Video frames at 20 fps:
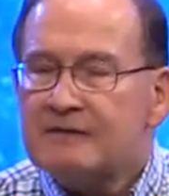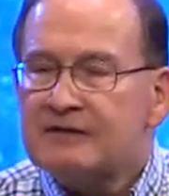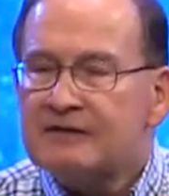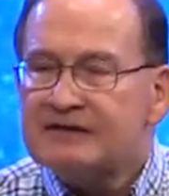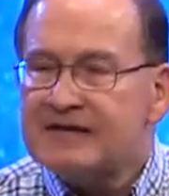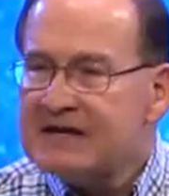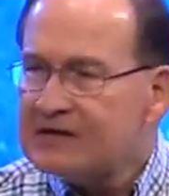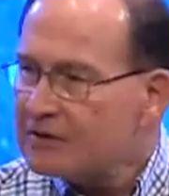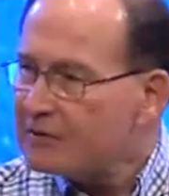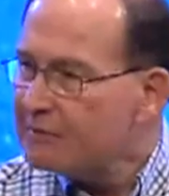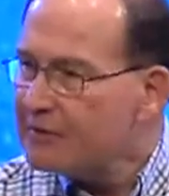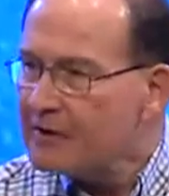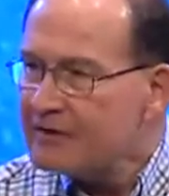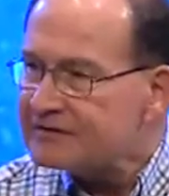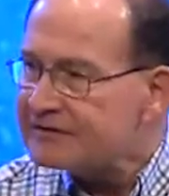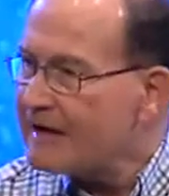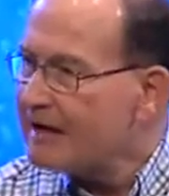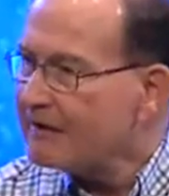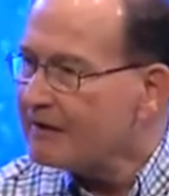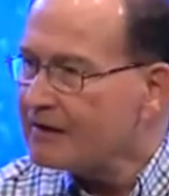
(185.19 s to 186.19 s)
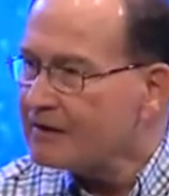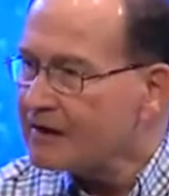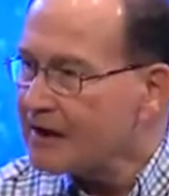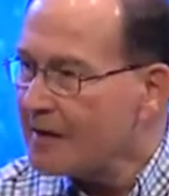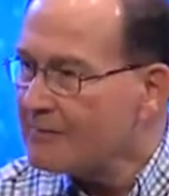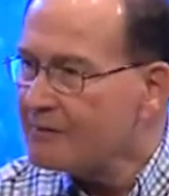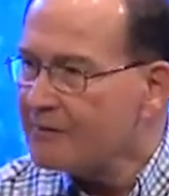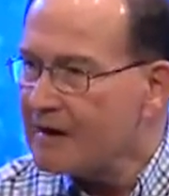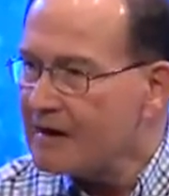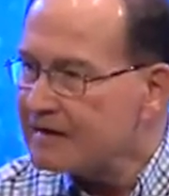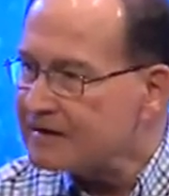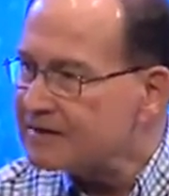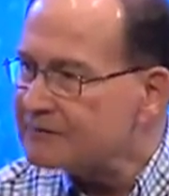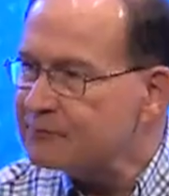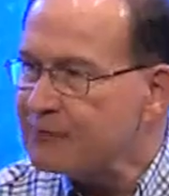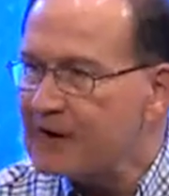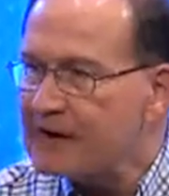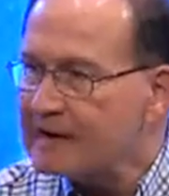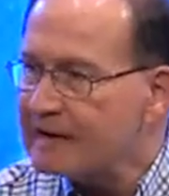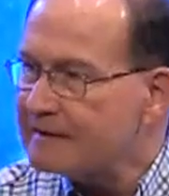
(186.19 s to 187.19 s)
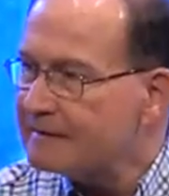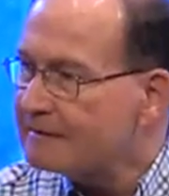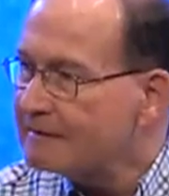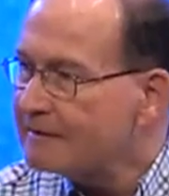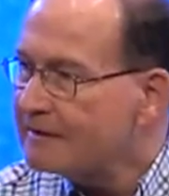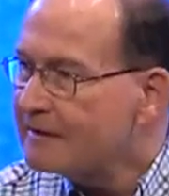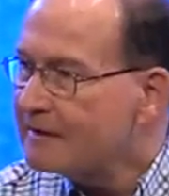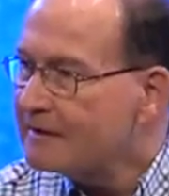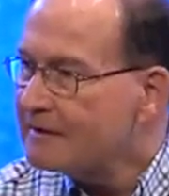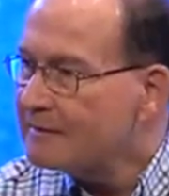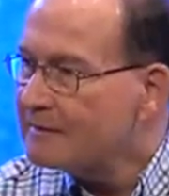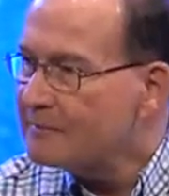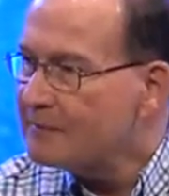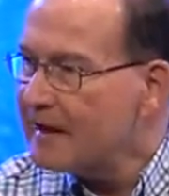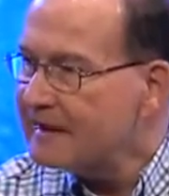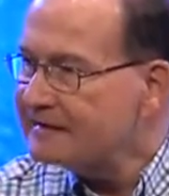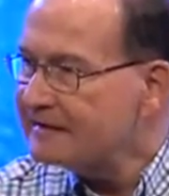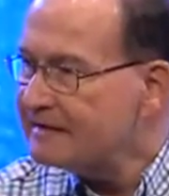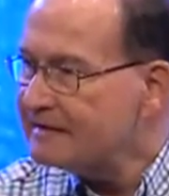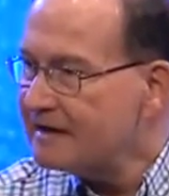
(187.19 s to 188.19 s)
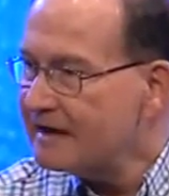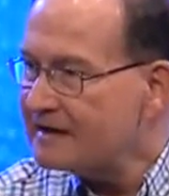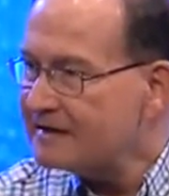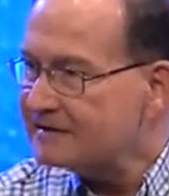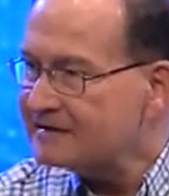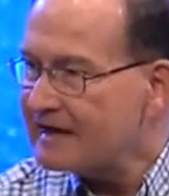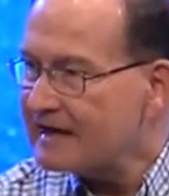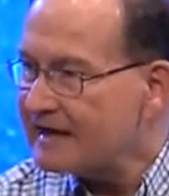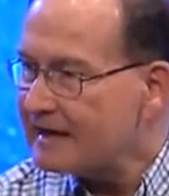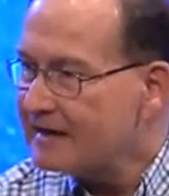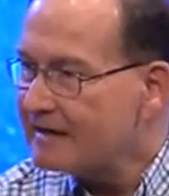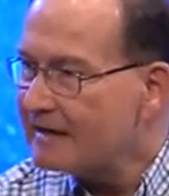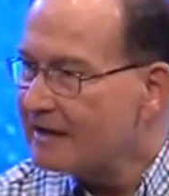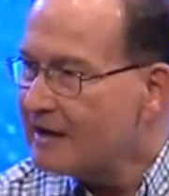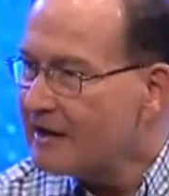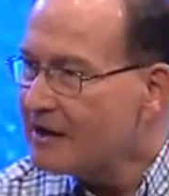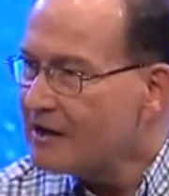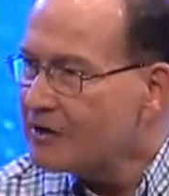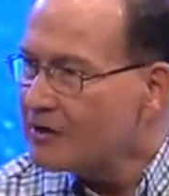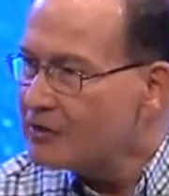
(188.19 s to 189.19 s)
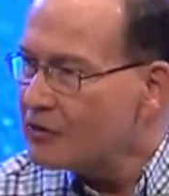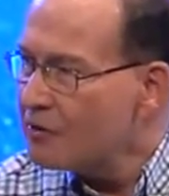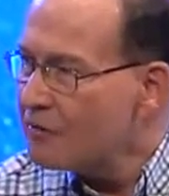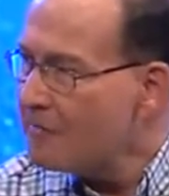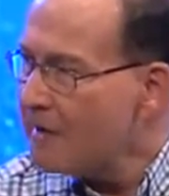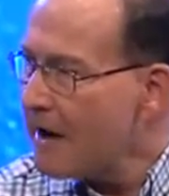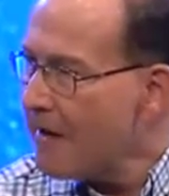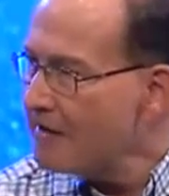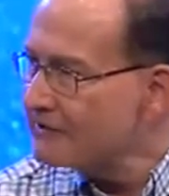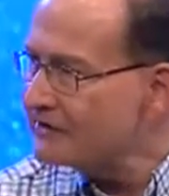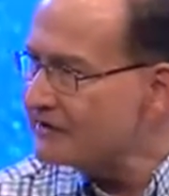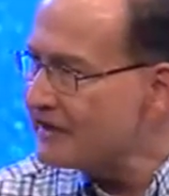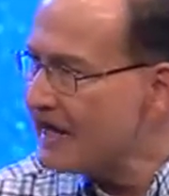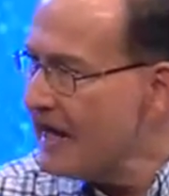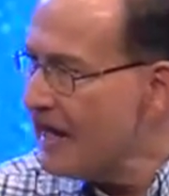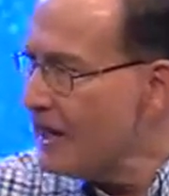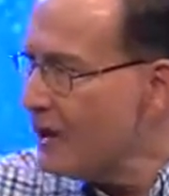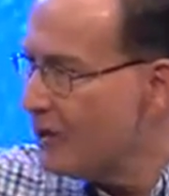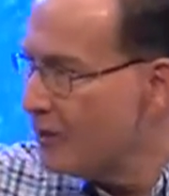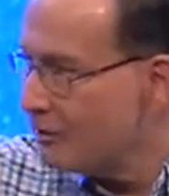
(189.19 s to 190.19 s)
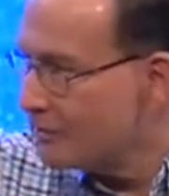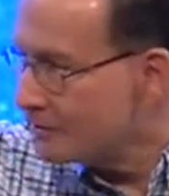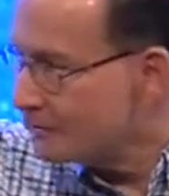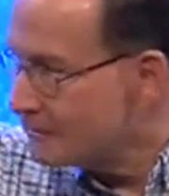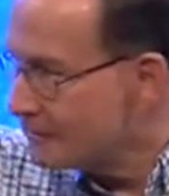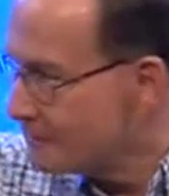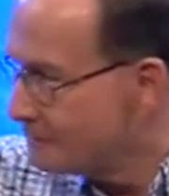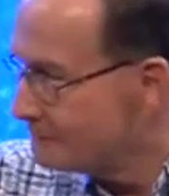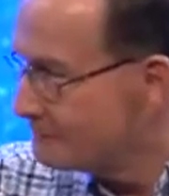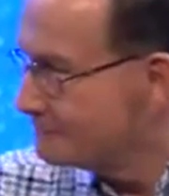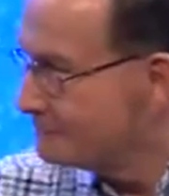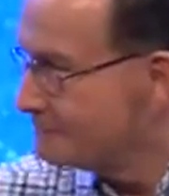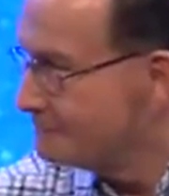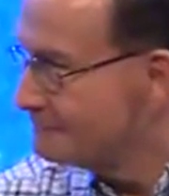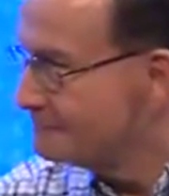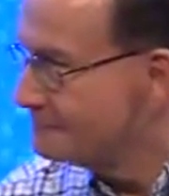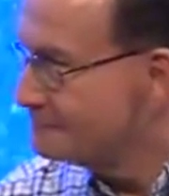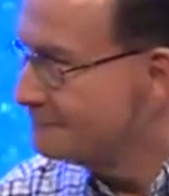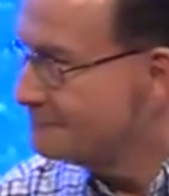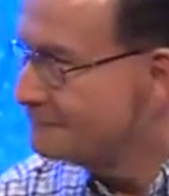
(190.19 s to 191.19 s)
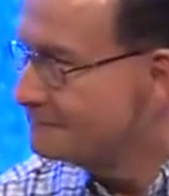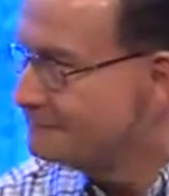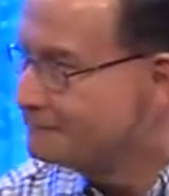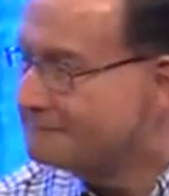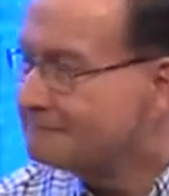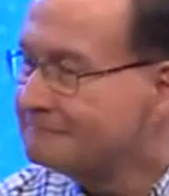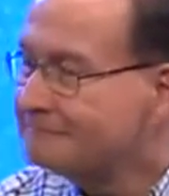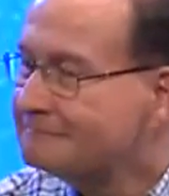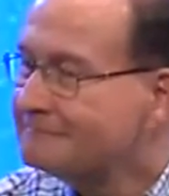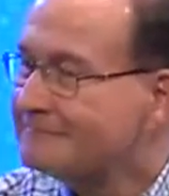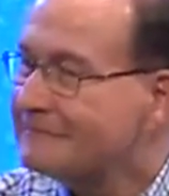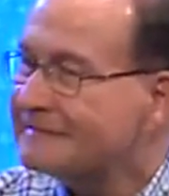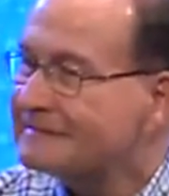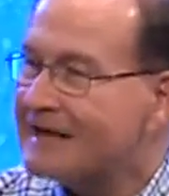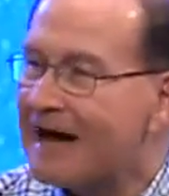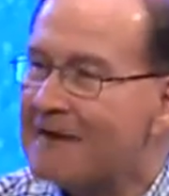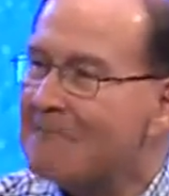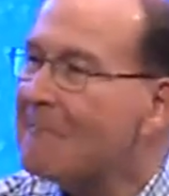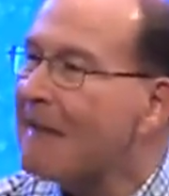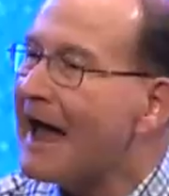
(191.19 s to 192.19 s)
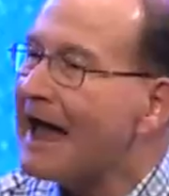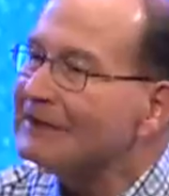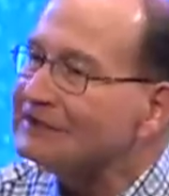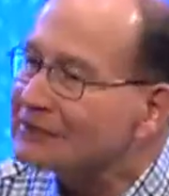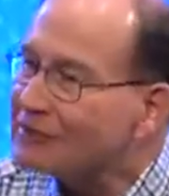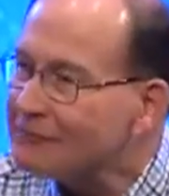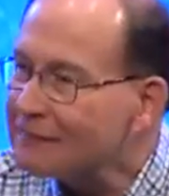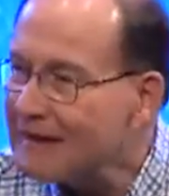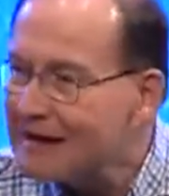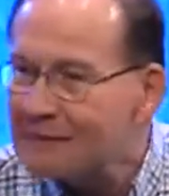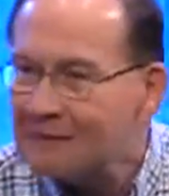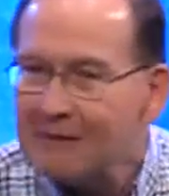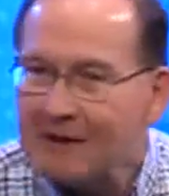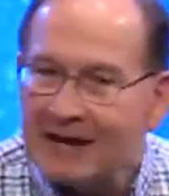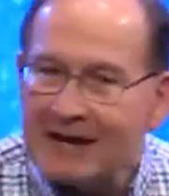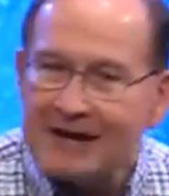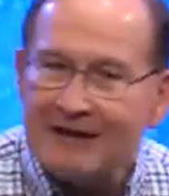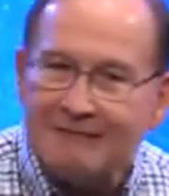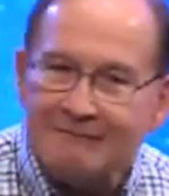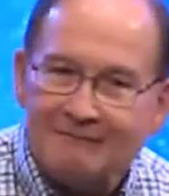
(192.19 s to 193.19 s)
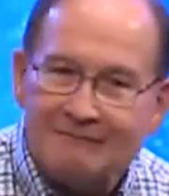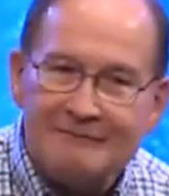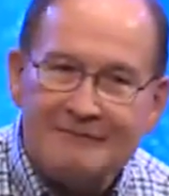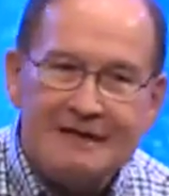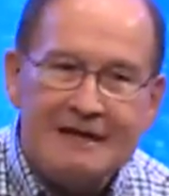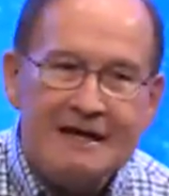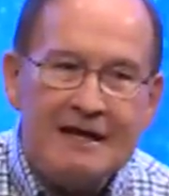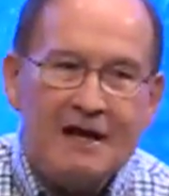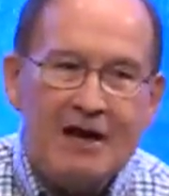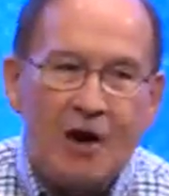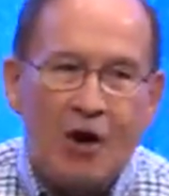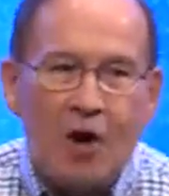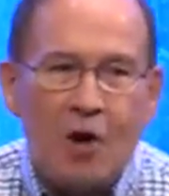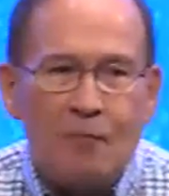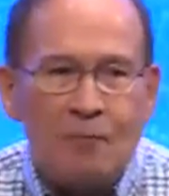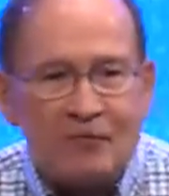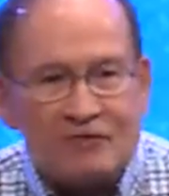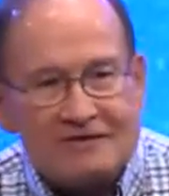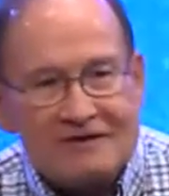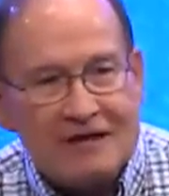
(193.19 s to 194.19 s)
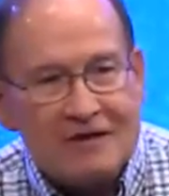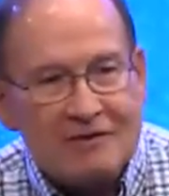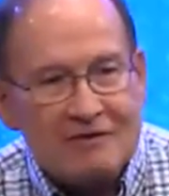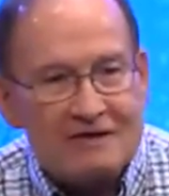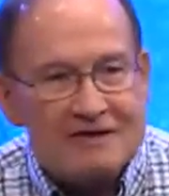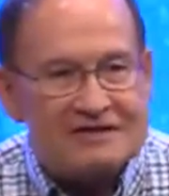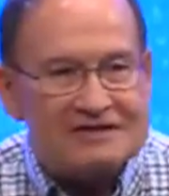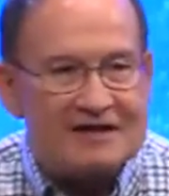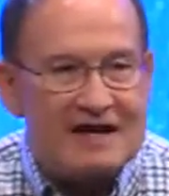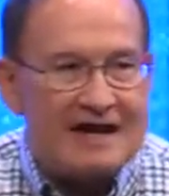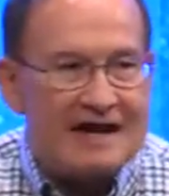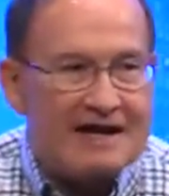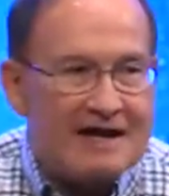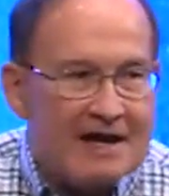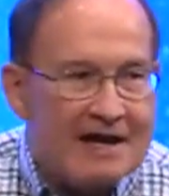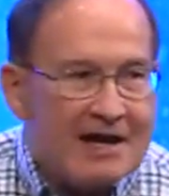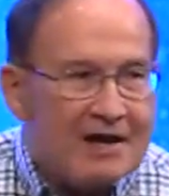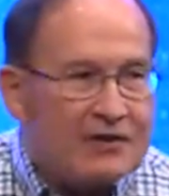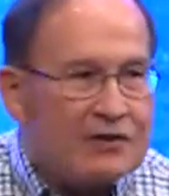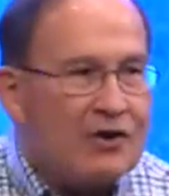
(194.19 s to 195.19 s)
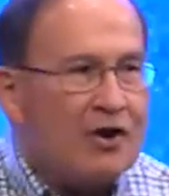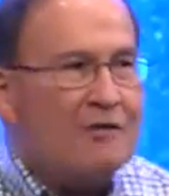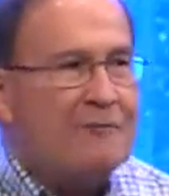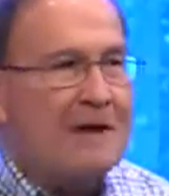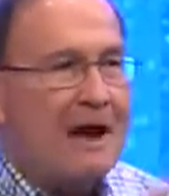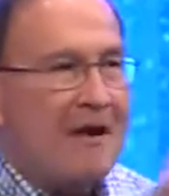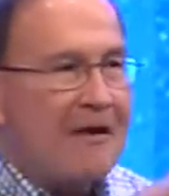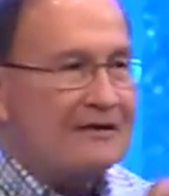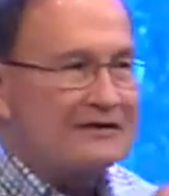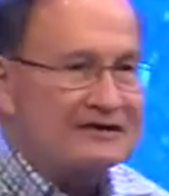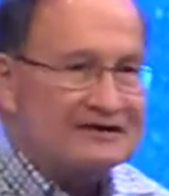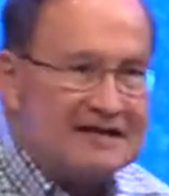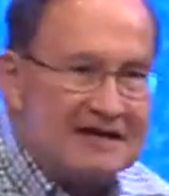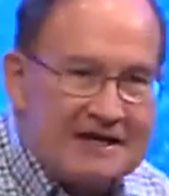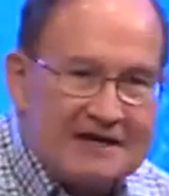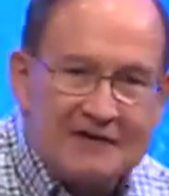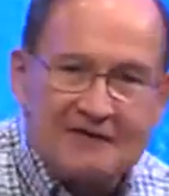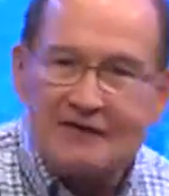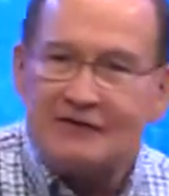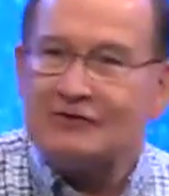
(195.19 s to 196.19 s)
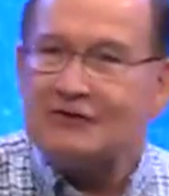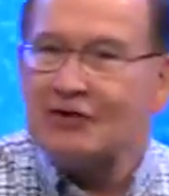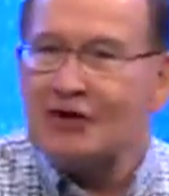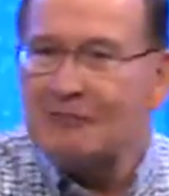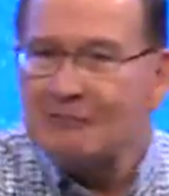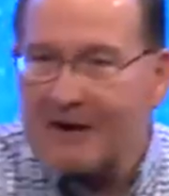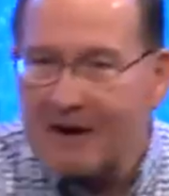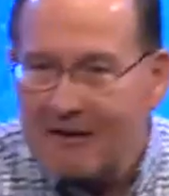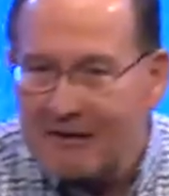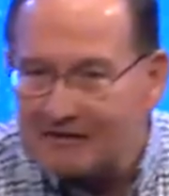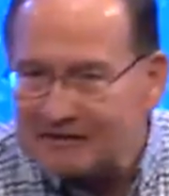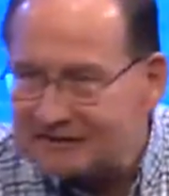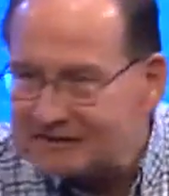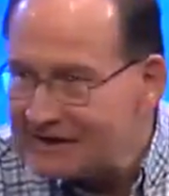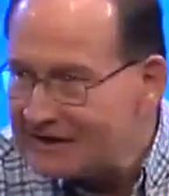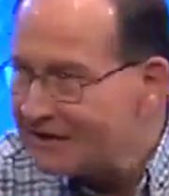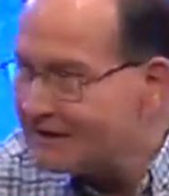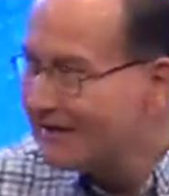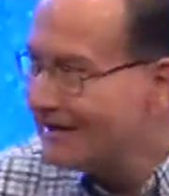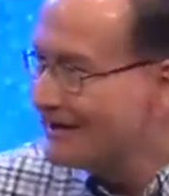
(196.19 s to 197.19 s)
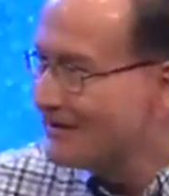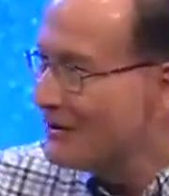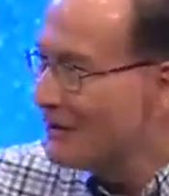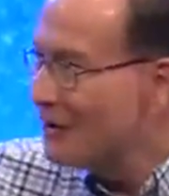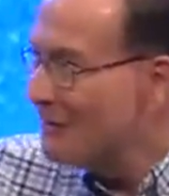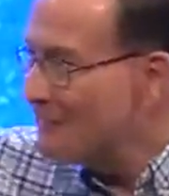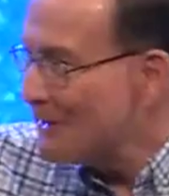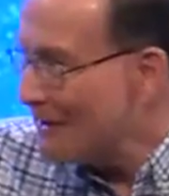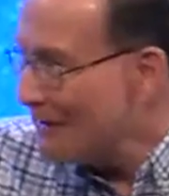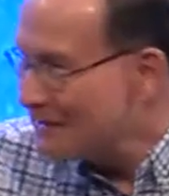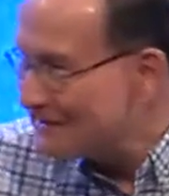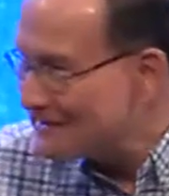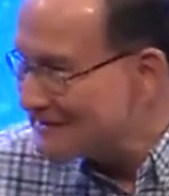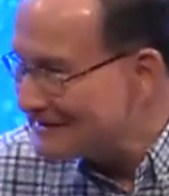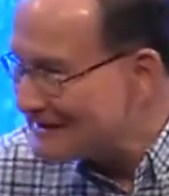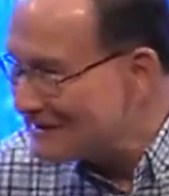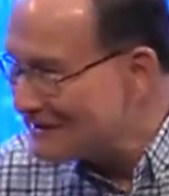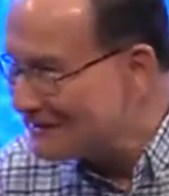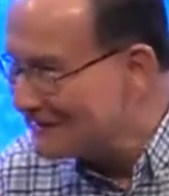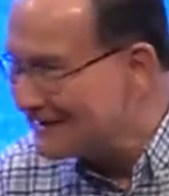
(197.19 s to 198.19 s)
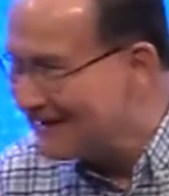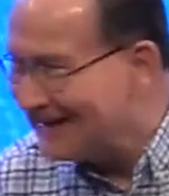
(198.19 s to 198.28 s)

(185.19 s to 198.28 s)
Tinkerbell's not going to come around spreading pixie dust saying, "Your marriage is healed." It's not magical that way. Oprah's not going to say, "Your marriage is healed, and your marriage is healed, and your marriage is healed."